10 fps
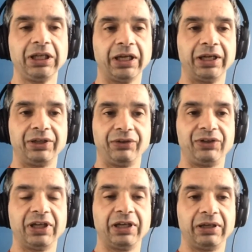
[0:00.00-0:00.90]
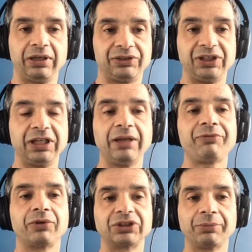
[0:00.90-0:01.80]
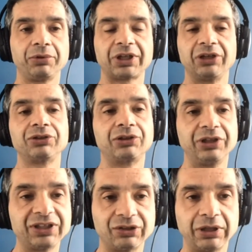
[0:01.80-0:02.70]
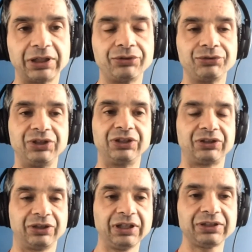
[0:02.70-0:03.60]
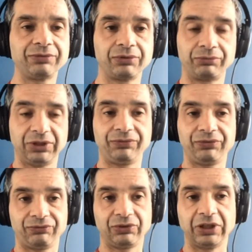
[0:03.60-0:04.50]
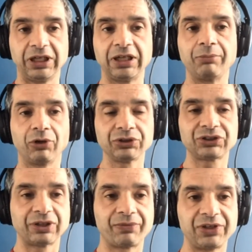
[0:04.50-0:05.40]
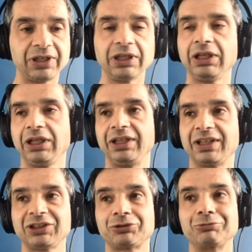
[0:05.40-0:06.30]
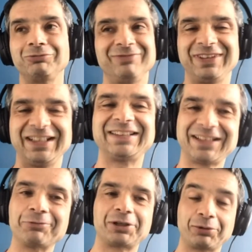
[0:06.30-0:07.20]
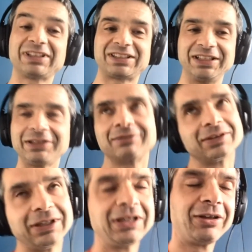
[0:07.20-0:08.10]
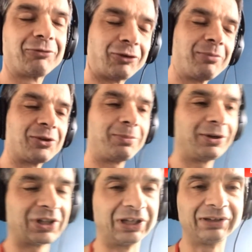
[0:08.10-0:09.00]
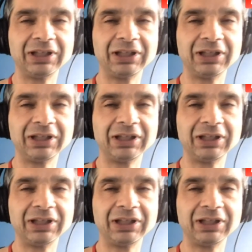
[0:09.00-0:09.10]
And the LLM, for example, cannot connect directly to the internet. If the LLM wants something, it has to, let's say, request it from the plugin.